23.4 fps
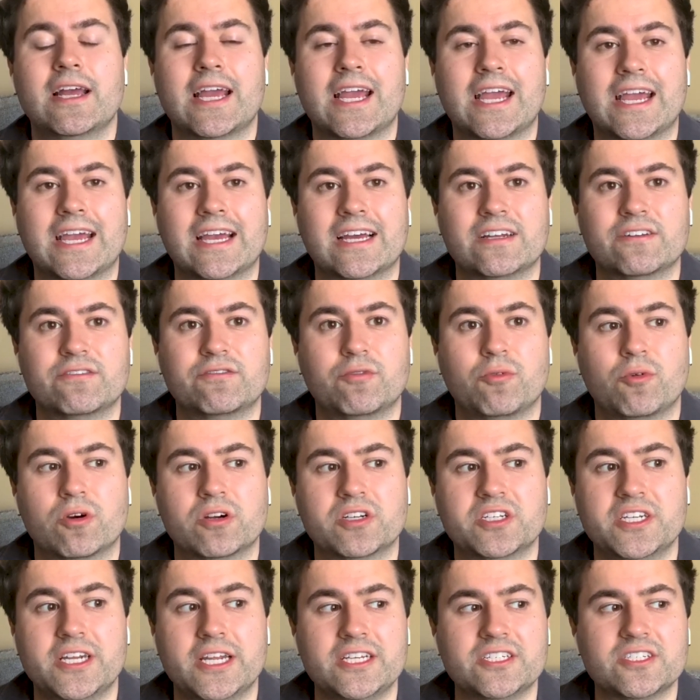And for
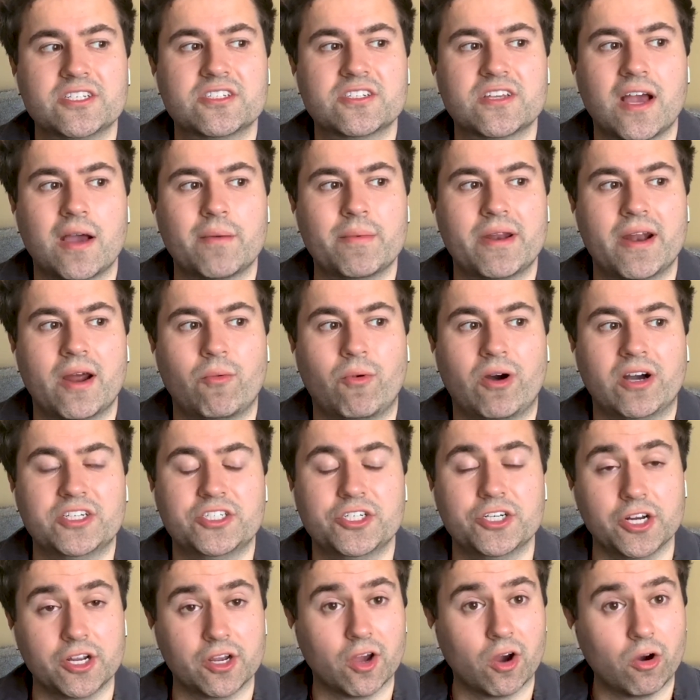today's assignment, I want
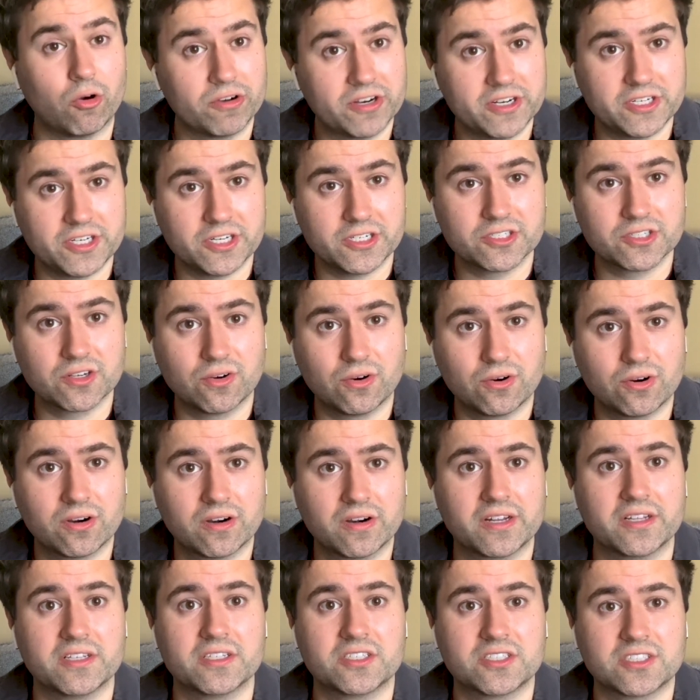you to go into
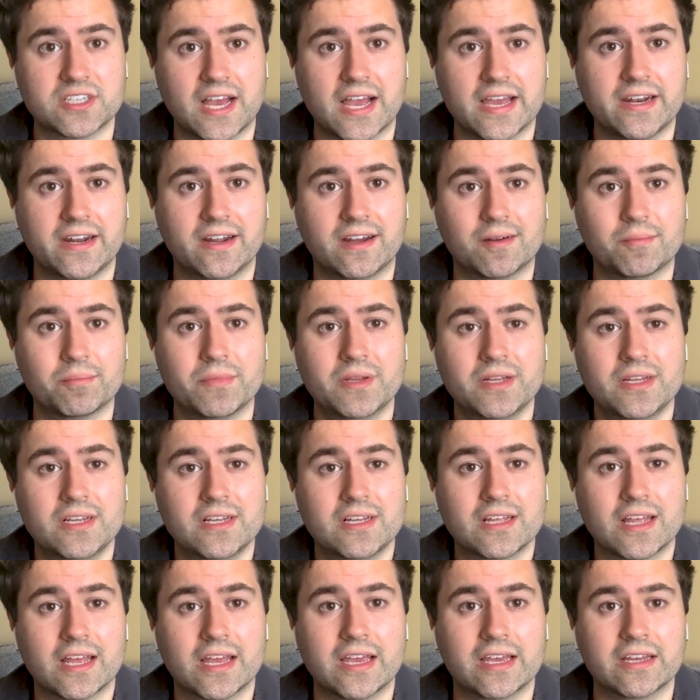Discord, sign up,
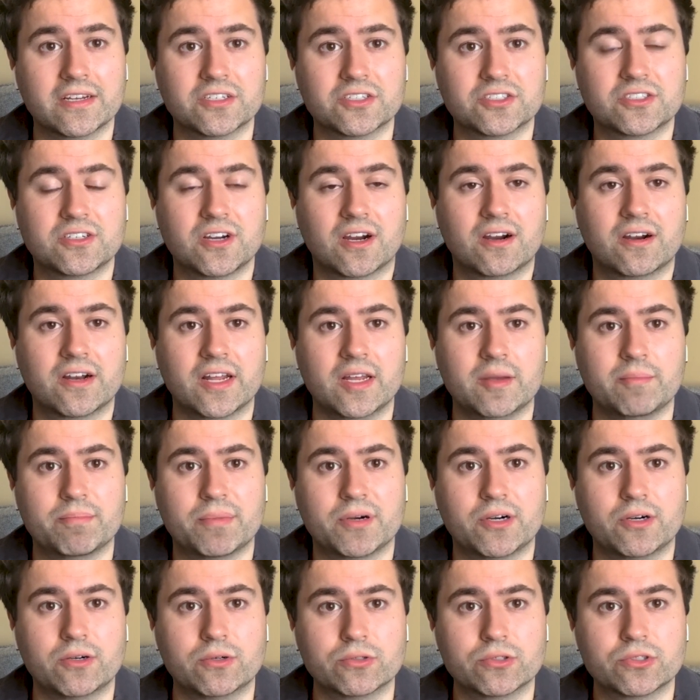and start a
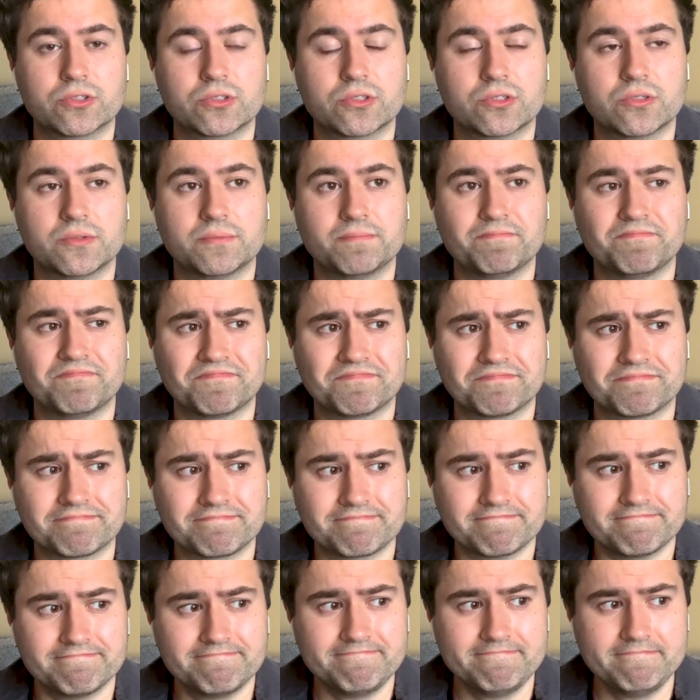post.
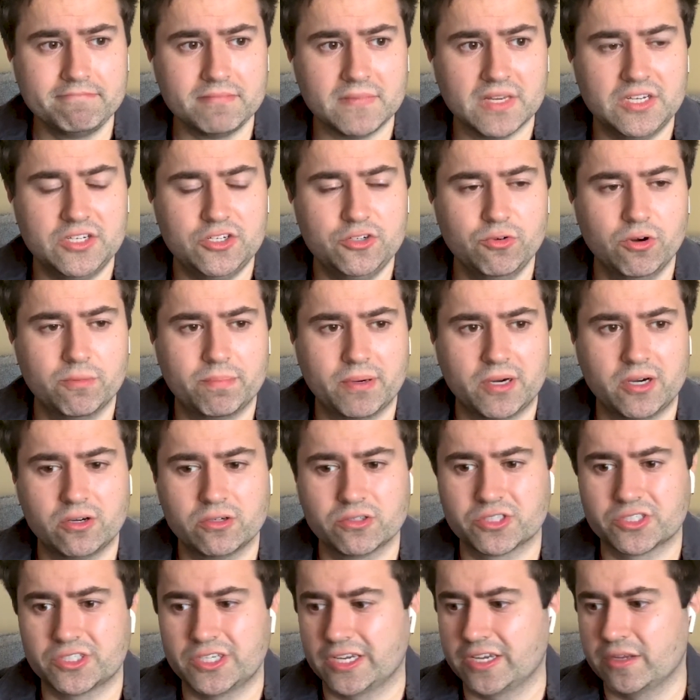Do a
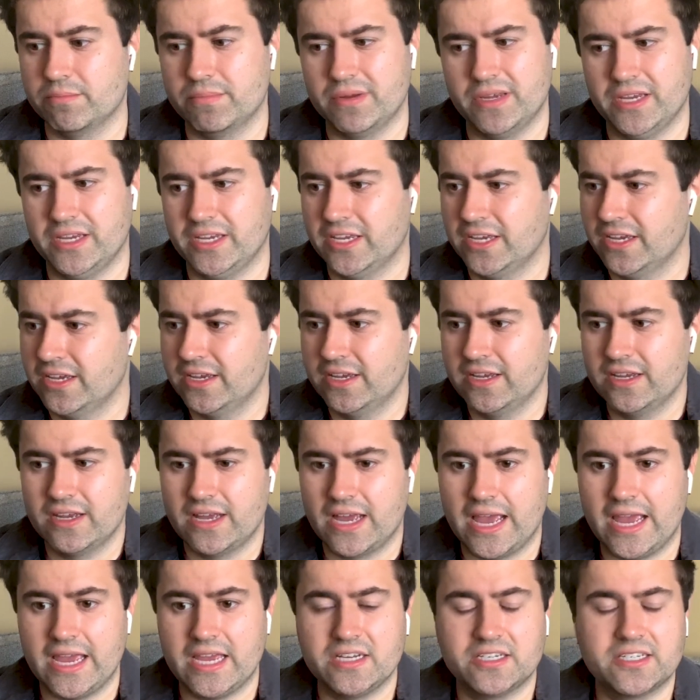post. It can be,
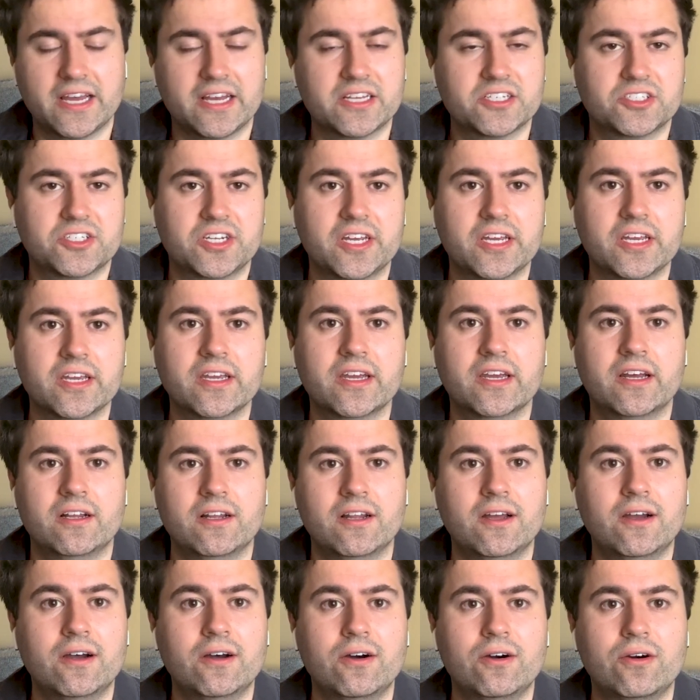hey, testing,
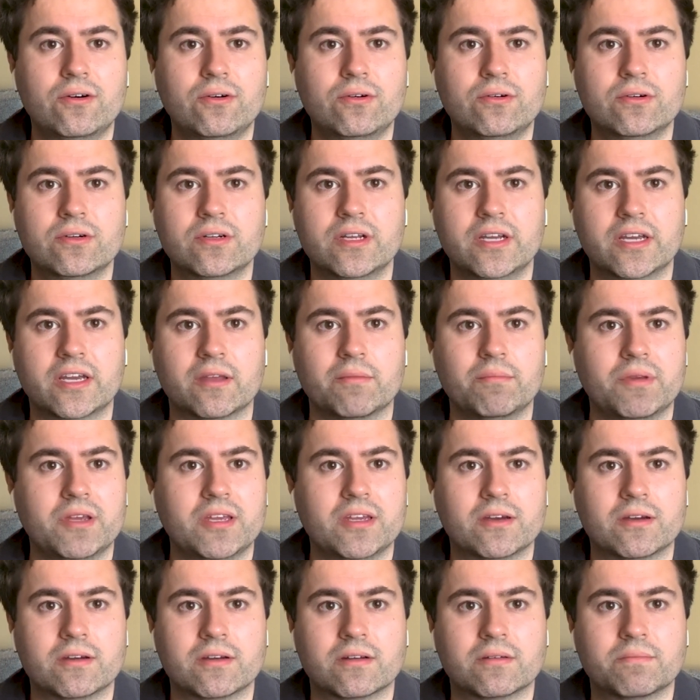hello. It can be
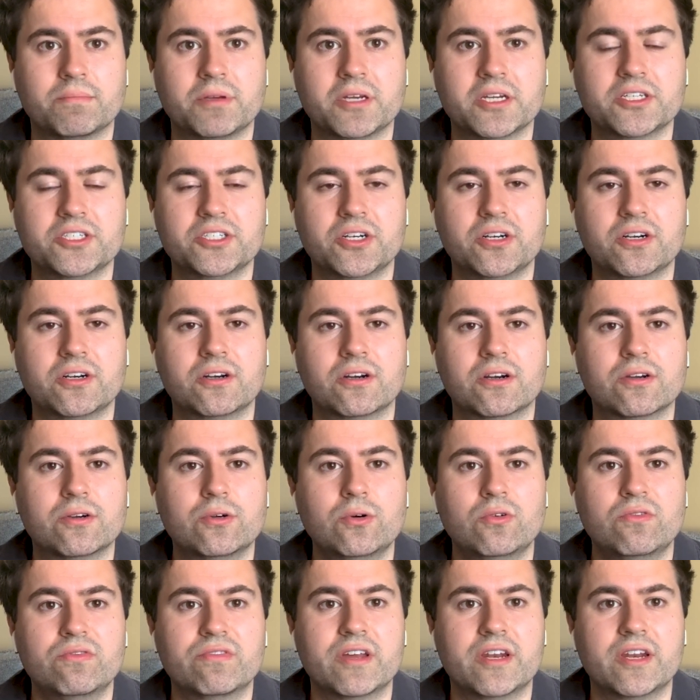a picture or a
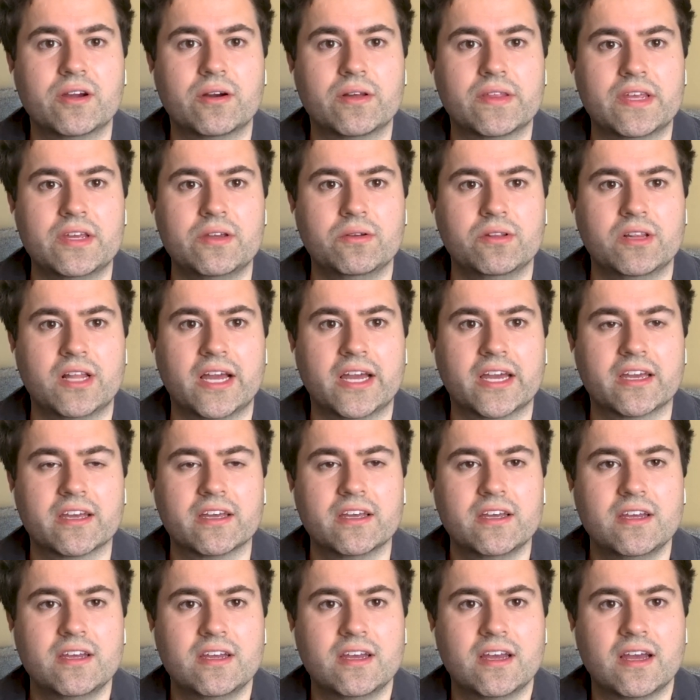cool video that you like.
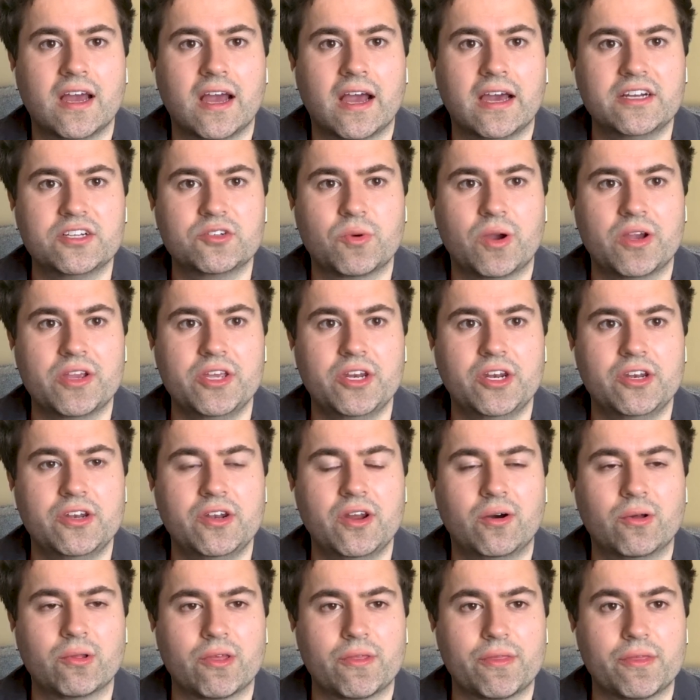I just want you to
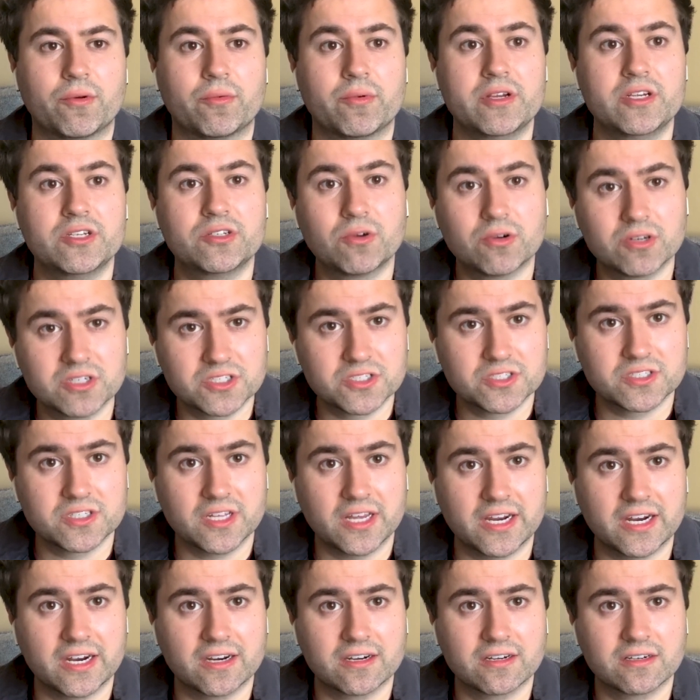know that the resource is
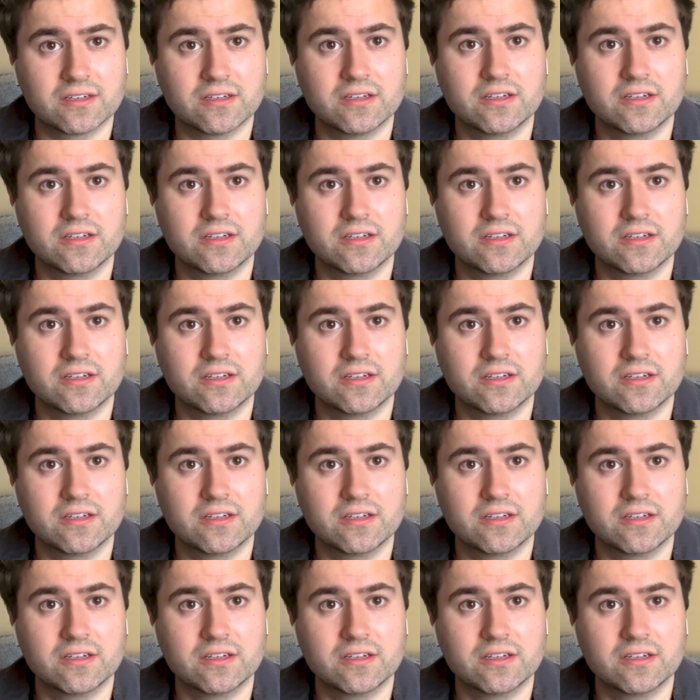there,